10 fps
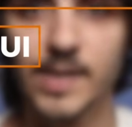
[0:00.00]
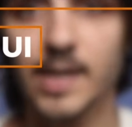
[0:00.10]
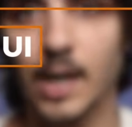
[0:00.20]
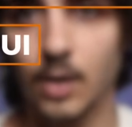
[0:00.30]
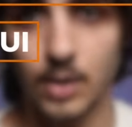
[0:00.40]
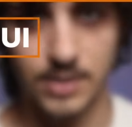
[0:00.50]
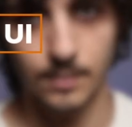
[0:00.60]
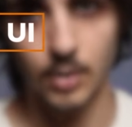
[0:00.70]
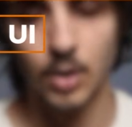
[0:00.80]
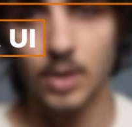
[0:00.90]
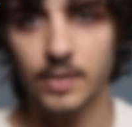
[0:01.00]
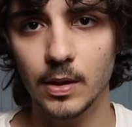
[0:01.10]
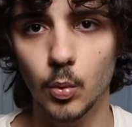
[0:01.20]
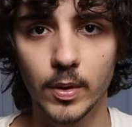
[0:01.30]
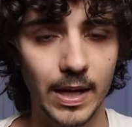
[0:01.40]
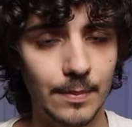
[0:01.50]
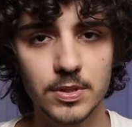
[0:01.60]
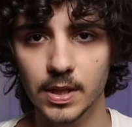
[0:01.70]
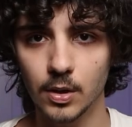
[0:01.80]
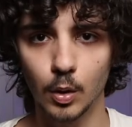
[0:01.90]
make a custom hook that will
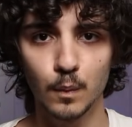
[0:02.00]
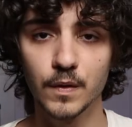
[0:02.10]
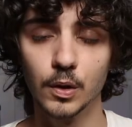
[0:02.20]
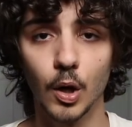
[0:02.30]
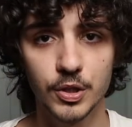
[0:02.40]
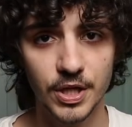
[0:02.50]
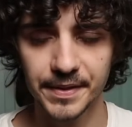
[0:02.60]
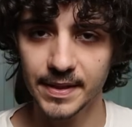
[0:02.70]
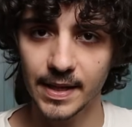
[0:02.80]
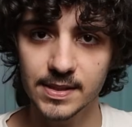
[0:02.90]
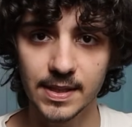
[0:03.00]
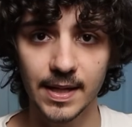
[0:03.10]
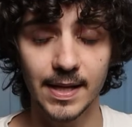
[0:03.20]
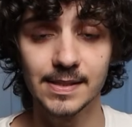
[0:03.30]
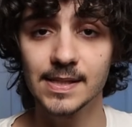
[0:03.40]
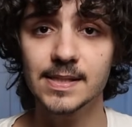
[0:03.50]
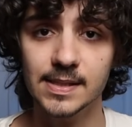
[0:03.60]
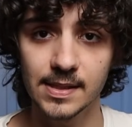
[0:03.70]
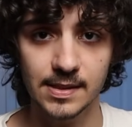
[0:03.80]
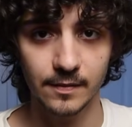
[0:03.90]
encapsulate all of the logic that is going to
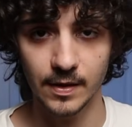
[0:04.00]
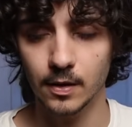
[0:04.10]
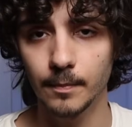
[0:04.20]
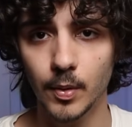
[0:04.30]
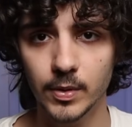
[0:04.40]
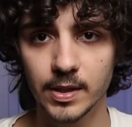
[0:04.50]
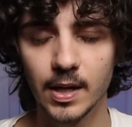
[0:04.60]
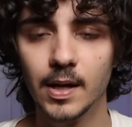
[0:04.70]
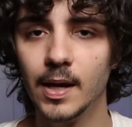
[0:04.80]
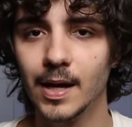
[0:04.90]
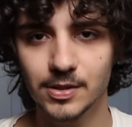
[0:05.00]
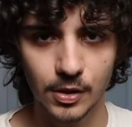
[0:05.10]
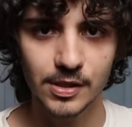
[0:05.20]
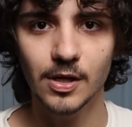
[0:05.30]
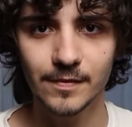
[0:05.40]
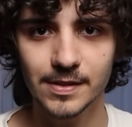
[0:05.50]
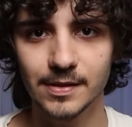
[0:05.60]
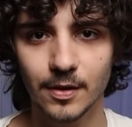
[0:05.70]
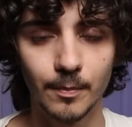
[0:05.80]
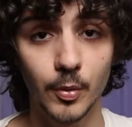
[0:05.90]
exist inside of that component, as long as obviously
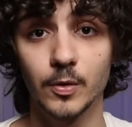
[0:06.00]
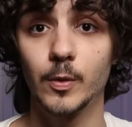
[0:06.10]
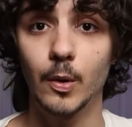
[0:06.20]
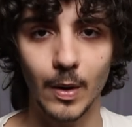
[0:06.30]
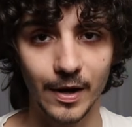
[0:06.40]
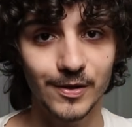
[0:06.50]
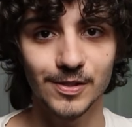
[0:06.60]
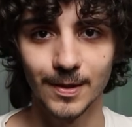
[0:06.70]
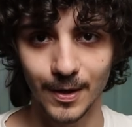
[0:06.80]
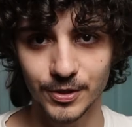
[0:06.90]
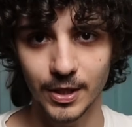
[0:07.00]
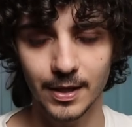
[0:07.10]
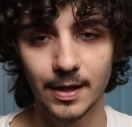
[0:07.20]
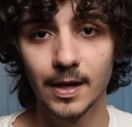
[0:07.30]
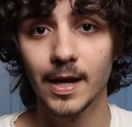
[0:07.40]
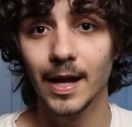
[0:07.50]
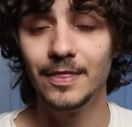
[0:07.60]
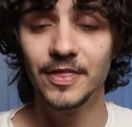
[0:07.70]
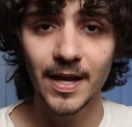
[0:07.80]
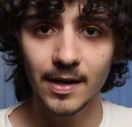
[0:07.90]
the component requires logic.
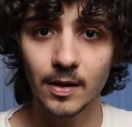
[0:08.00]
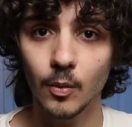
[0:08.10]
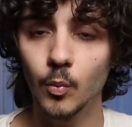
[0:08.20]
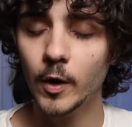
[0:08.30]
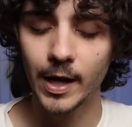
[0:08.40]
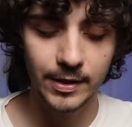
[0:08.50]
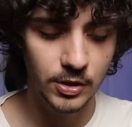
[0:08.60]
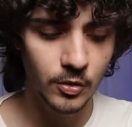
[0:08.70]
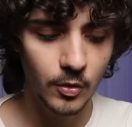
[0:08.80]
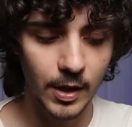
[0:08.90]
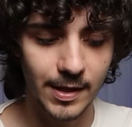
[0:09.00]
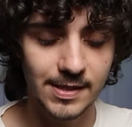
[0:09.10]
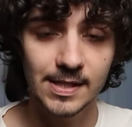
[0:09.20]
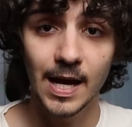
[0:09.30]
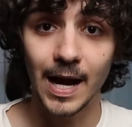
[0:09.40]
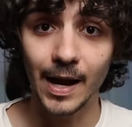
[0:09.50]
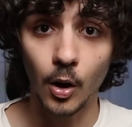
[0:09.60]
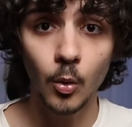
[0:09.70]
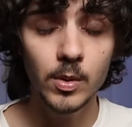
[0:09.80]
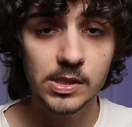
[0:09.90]
And then what I do is I
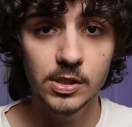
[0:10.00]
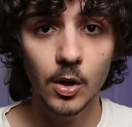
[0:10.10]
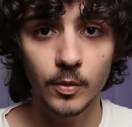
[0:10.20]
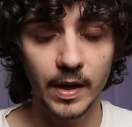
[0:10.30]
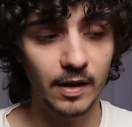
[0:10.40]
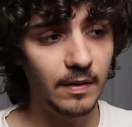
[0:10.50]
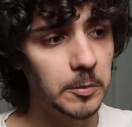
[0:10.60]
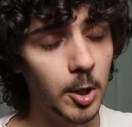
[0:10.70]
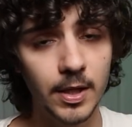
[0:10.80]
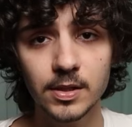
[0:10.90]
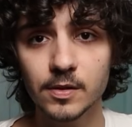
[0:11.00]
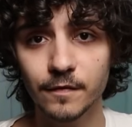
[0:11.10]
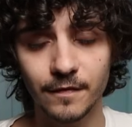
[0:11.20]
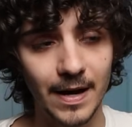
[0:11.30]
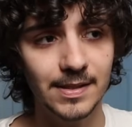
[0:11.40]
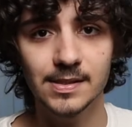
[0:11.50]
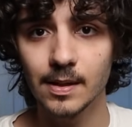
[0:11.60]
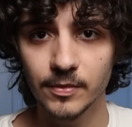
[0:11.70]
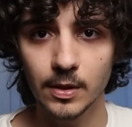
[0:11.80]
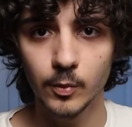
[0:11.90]
always know that if I'm looking to find
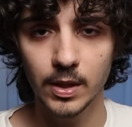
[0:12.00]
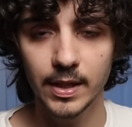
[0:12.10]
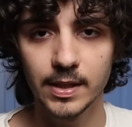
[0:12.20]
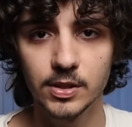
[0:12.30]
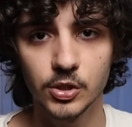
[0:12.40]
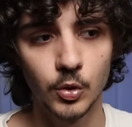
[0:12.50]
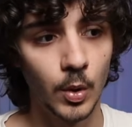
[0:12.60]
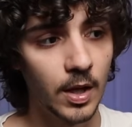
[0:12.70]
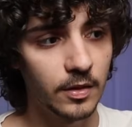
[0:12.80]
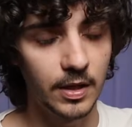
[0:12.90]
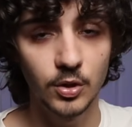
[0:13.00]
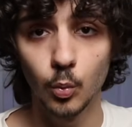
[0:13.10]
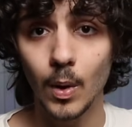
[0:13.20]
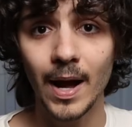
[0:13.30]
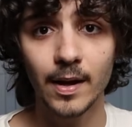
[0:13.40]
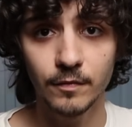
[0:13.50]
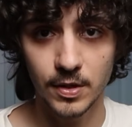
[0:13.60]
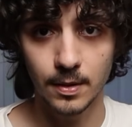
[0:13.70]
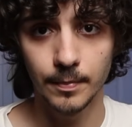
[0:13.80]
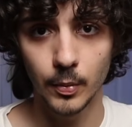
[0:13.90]
something related to the UI of
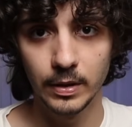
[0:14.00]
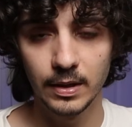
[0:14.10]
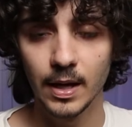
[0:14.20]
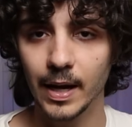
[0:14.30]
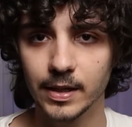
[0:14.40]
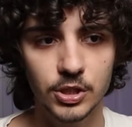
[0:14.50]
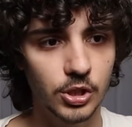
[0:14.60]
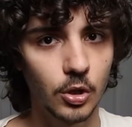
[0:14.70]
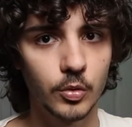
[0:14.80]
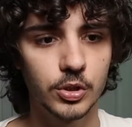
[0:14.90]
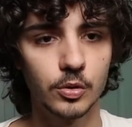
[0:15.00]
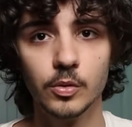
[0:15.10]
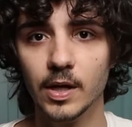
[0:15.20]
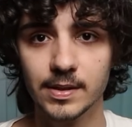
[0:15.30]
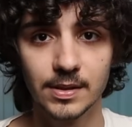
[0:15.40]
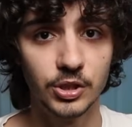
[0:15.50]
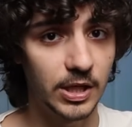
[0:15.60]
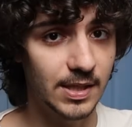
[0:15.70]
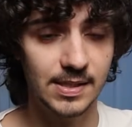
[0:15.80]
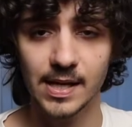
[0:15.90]
the component, I can just go to the
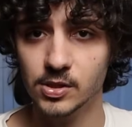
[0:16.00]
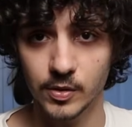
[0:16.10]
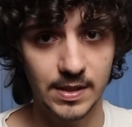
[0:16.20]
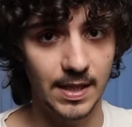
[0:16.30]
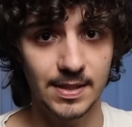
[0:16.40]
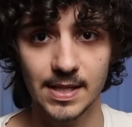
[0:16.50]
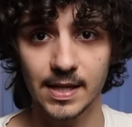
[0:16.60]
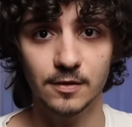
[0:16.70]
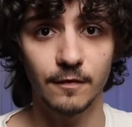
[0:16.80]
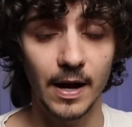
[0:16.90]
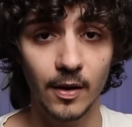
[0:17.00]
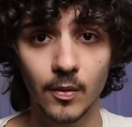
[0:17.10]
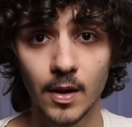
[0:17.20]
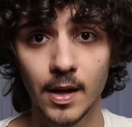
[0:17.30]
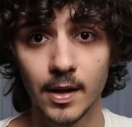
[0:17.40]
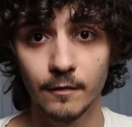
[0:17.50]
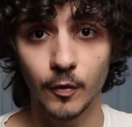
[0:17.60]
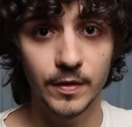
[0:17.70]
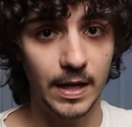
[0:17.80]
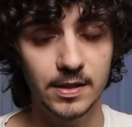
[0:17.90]
JSX or TSX file
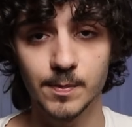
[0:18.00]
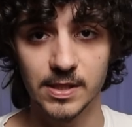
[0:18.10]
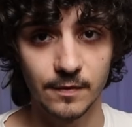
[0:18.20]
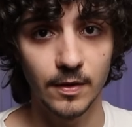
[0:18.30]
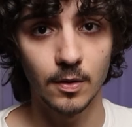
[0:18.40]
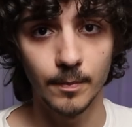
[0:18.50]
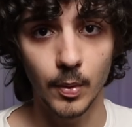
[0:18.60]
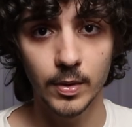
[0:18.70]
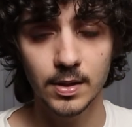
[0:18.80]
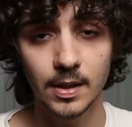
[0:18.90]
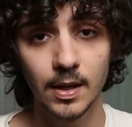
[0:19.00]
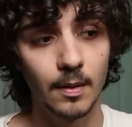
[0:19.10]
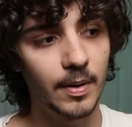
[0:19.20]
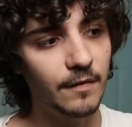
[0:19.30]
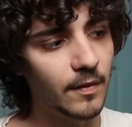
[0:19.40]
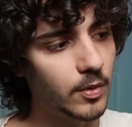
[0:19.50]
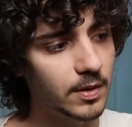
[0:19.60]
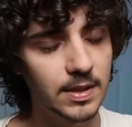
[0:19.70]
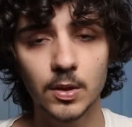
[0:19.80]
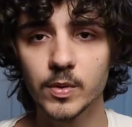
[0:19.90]
for that specific component. But if I want
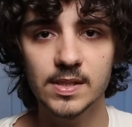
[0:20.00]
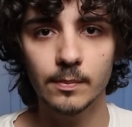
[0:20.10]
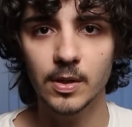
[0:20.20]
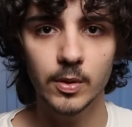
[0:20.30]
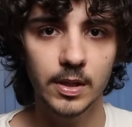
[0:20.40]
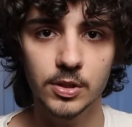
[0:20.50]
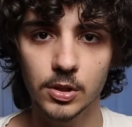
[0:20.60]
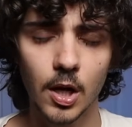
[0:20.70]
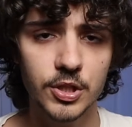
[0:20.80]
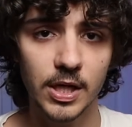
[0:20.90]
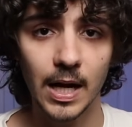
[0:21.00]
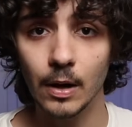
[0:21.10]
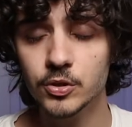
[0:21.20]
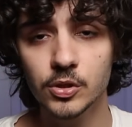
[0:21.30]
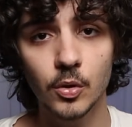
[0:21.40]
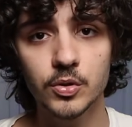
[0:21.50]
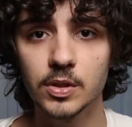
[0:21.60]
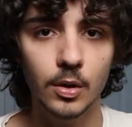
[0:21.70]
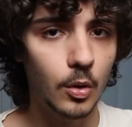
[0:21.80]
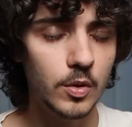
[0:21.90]
to deal with something related to logic, I'll just go to
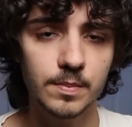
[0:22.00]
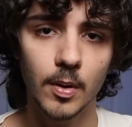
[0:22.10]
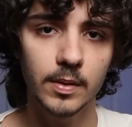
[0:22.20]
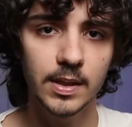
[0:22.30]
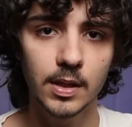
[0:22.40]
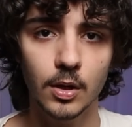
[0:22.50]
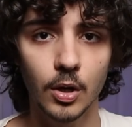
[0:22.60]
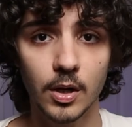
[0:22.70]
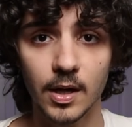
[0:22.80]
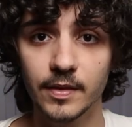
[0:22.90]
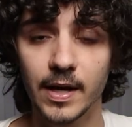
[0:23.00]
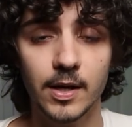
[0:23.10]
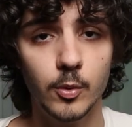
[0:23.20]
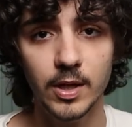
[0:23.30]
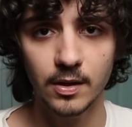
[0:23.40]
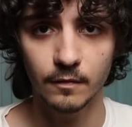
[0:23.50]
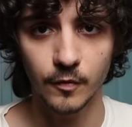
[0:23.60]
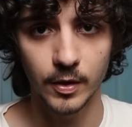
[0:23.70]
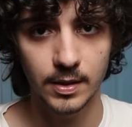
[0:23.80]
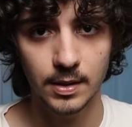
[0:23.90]
the corresponding hook that I created
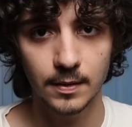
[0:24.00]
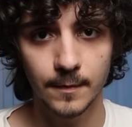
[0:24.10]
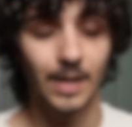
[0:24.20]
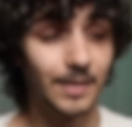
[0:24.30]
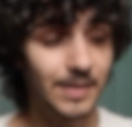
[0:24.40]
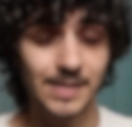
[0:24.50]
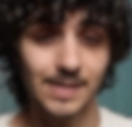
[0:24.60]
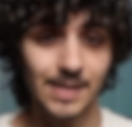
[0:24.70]
for it. In this